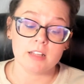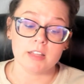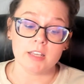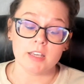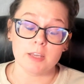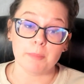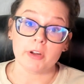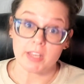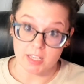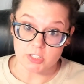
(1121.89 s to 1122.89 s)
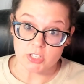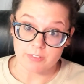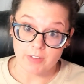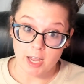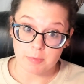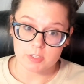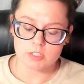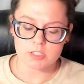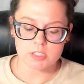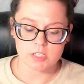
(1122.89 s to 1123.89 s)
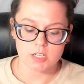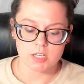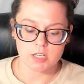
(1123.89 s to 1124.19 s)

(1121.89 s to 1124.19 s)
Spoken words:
the Purkinje fibers,